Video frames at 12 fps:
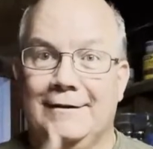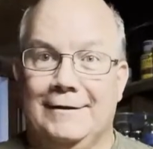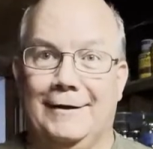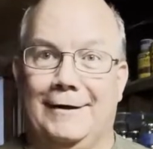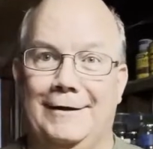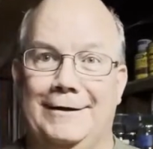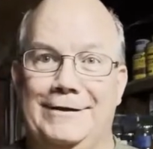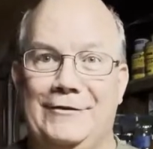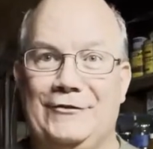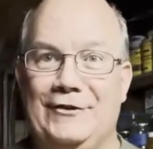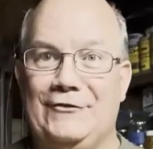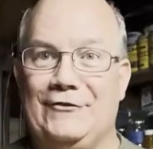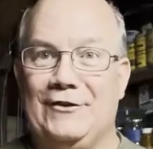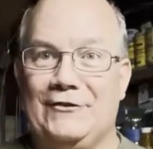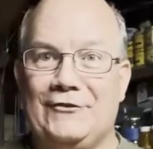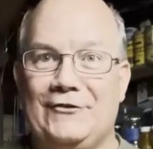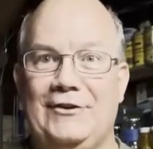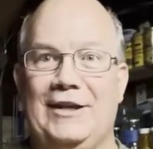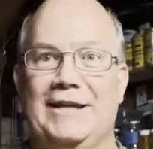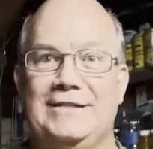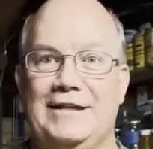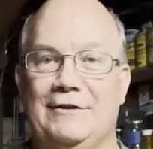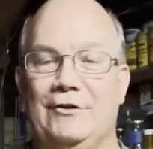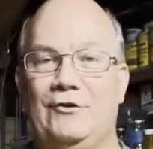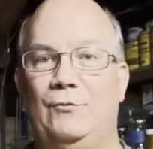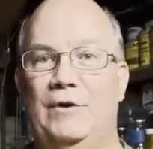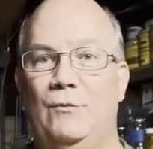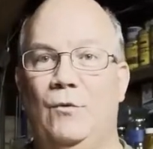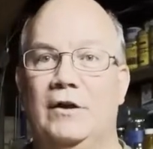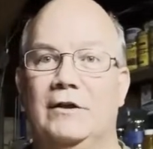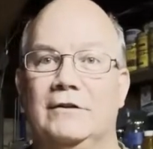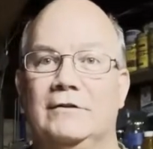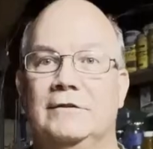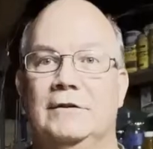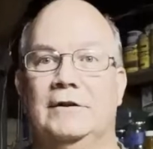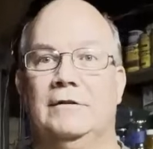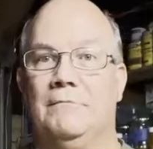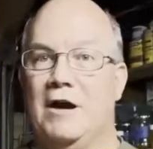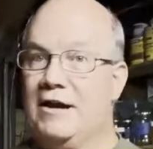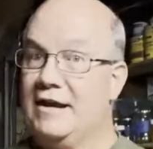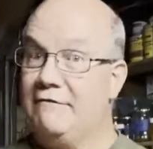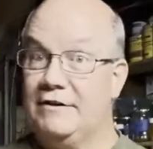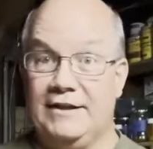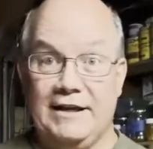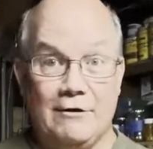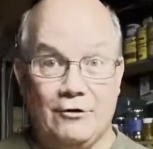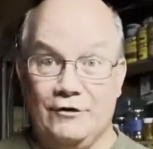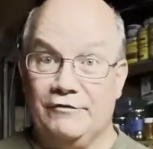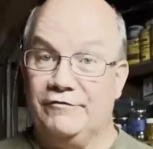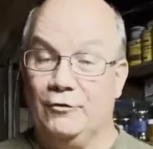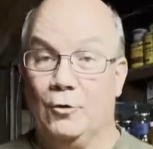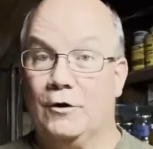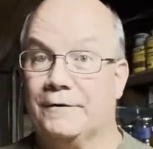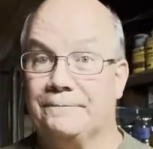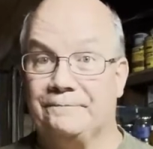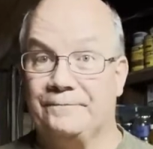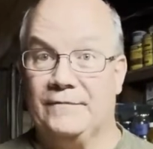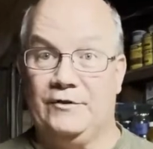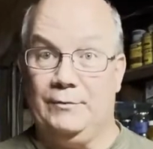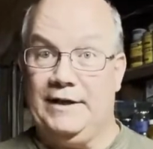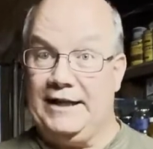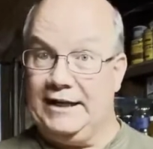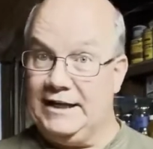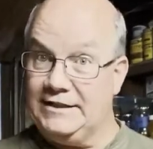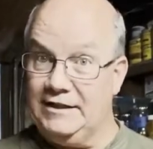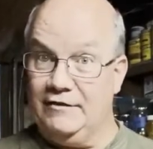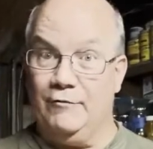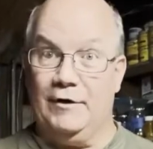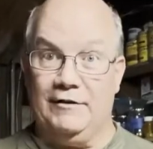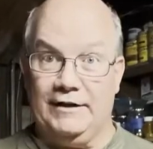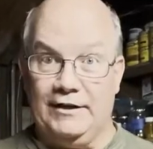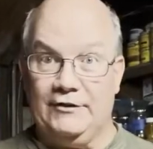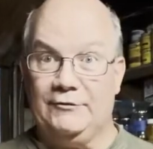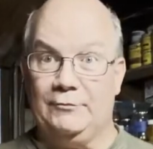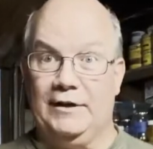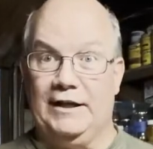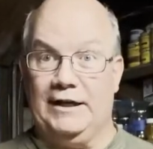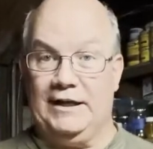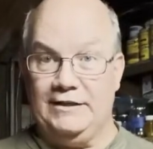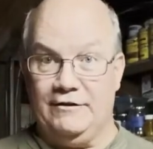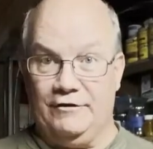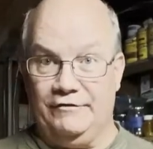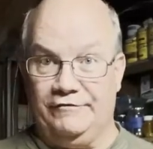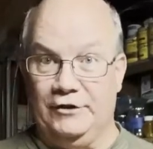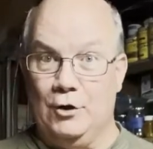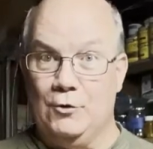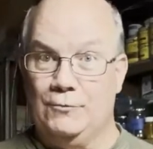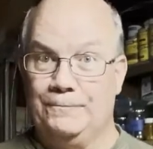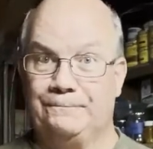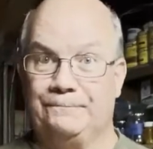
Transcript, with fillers: uh, in this instance. The idea is we will mark everything out on the floor so we get an idea of where it is. We'll get an idea of the flow